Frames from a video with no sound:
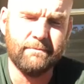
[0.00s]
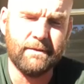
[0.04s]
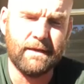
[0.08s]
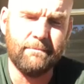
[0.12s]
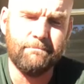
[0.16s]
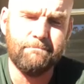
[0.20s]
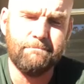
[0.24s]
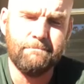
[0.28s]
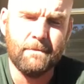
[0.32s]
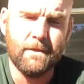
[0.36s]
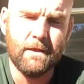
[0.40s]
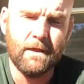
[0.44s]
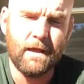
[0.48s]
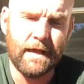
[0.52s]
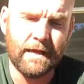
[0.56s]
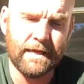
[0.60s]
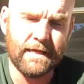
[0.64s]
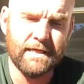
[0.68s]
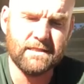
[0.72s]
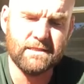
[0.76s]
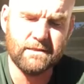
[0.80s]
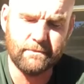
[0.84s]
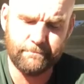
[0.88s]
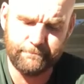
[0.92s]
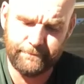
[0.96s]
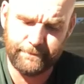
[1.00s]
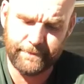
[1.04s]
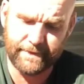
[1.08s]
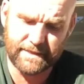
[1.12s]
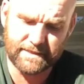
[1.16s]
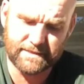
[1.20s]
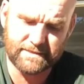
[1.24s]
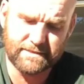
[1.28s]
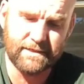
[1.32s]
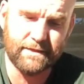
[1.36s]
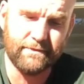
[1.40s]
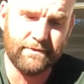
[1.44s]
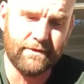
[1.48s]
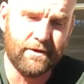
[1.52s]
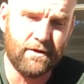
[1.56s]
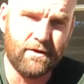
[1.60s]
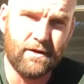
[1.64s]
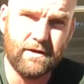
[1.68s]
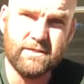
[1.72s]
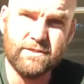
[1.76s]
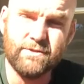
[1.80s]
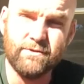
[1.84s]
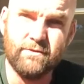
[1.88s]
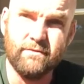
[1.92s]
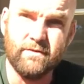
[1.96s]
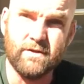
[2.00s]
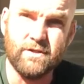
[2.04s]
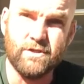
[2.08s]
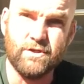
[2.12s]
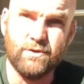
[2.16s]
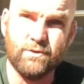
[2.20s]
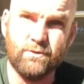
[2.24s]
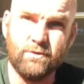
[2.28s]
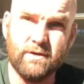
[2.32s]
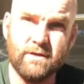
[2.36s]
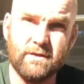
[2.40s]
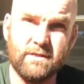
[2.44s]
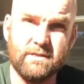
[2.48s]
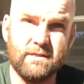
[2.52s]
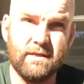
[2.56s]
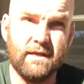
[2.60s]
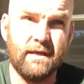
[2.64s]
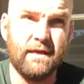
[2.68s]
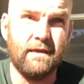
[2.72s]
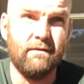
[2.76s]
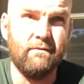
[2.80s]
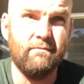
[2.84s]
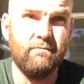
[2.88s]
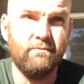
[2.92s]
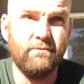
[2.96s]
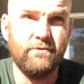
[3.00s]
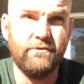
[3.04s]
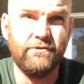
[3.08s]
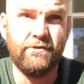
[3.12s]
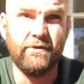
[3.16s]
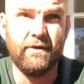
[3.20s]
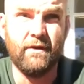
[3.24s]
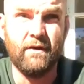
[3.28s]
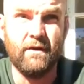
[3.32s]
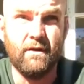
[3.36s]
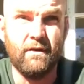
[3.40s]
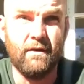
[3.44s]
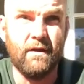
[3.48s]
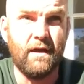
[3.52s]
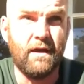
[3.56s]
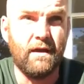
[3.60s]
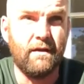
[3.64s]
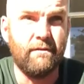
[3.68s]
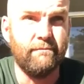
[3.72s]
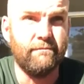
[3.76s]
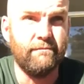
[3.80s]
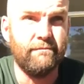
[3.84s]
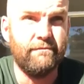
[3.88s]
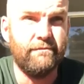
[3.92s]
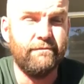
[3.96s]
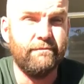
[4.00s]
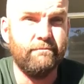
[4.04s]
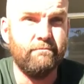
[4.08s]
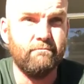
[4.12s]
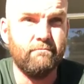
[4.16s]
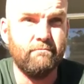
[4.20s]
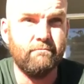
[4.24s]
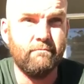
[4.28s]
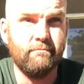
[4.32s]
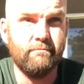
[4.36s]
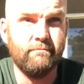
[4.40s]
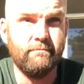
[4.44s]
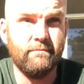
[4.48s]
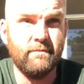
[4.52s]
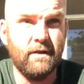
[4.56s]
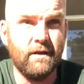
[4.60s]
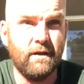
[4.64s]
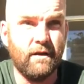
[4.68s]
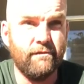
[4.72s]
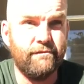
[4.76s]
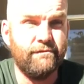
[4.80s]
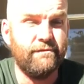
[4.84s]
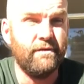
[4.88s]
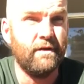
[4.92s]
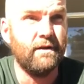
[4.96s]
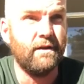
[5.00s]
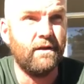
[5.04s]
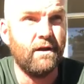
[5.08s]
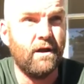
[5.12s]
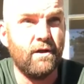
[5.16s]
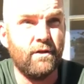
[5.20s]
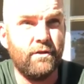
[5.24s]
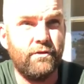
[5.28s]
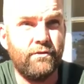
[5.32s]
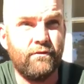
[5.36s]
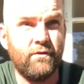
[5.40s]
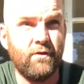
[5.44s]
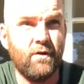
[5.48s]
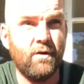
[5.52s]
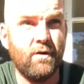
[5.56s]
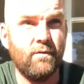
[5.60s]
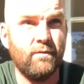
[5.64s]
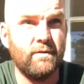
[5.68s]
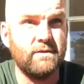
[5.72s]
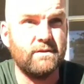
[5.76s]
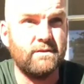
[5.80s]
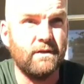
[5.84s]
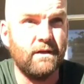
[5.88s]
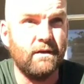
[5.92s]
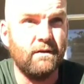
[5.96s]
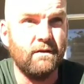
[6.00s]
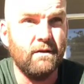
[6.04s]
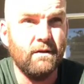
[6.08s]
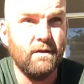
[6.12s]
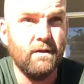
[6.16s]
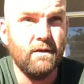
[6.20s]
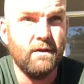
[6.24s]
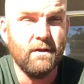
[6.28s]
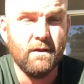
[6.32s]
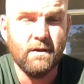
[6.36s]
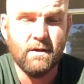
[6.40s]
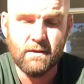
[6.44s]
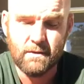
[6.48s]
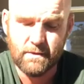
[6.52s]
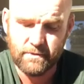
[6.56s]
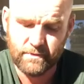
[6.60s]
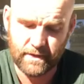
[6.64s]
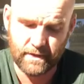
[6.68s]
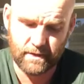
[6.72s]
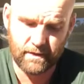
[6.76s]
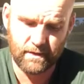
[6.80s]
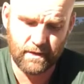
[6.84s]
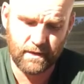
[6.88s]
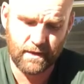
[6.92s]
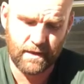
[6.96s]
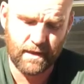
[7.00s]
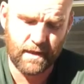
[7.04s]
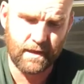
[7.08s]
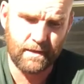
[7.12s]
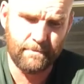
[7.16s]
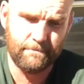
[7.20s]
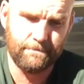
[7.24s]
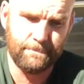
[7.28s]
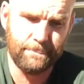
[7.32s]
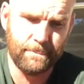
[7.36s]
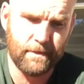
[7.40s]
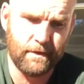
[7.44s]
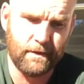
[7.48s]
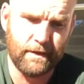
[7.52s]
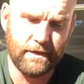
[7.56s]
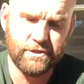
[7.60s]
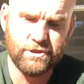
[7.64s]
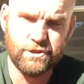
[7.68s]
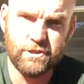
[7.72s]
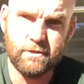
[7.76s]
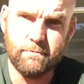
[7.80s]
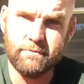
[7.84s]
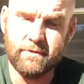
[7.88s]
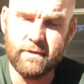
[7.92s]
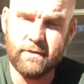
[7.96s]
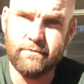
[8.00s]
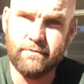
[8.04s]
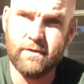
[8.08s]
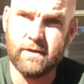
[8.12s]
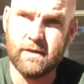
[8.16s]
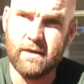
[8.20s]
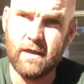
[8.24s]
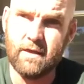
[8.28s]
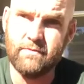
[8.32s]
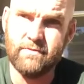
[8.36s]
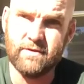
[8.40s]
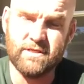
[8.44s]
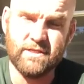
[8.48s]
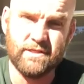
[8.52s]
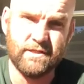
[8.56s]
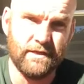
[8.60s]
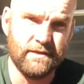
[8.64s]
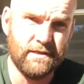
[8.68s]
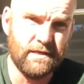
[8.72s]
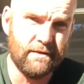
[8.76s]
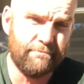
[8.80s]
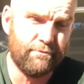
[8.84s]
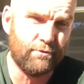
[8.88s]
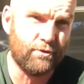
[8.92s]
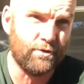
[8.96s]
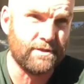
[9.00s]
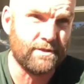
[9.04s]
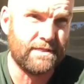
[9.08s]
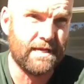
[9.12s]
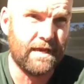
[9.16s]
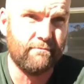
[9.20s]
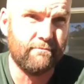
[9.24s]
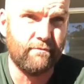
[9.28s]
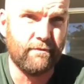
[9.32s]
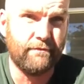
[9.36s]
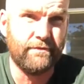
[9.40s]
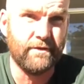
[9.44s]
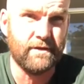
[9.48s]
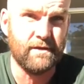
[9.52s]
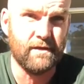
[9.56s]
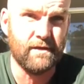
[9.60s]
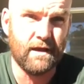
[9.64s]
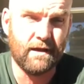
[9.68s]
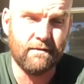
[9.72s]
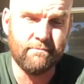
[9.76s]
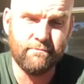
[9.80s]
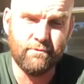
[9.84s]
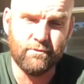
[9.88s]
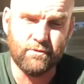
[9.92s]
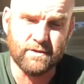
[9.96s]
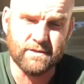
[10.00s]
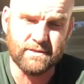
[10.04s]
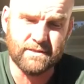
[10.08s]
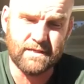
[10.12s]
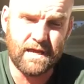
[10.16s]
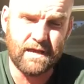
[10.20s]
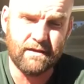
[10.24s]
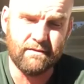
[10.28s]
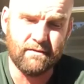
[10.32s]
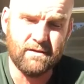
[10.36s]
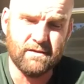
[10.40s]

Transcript: But I guess the biggest thing that I sort of enjoy seeing Finn go through is the relationship that the senior boys have with the young boys, eh?